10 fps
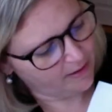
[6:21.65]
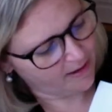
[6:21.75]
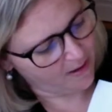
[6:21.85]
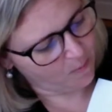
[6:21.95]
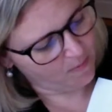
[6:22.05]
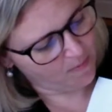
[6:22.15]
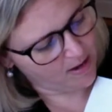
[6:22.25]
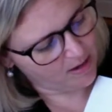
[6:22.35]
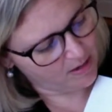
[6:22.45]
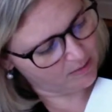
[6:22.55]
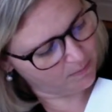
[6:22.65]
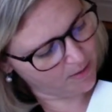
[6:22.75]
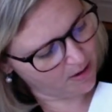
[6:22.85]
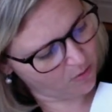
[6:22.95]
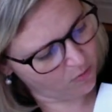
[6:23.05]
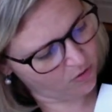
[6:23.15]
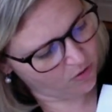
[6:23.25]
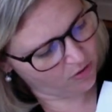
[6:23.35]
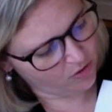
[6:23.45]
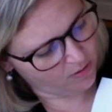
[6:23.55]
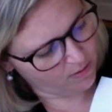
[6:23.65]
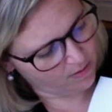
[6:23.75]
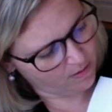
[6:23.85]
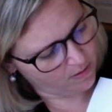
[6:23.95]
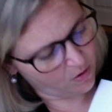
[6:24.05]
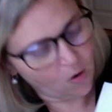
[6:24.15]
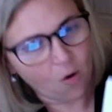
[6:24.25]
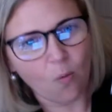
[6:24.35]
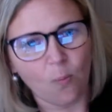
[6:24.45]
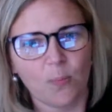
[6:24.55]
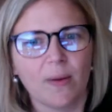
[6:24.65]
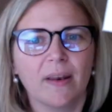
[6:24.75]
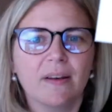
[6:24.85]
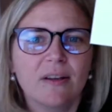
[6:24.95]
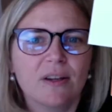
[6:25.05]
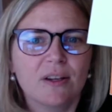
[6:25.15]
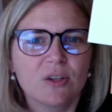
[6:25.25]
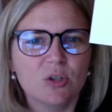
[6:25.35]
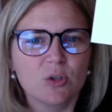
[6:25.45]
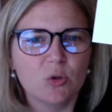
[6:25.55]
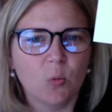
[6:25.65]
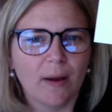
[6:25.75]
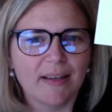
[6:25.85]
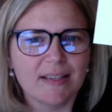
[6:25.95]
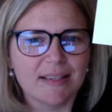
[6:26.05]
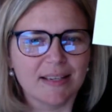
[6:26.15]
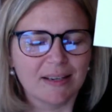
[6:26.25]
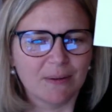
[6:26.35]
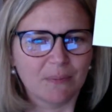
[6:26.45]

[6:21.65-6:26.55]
And we make his mouth open to 20.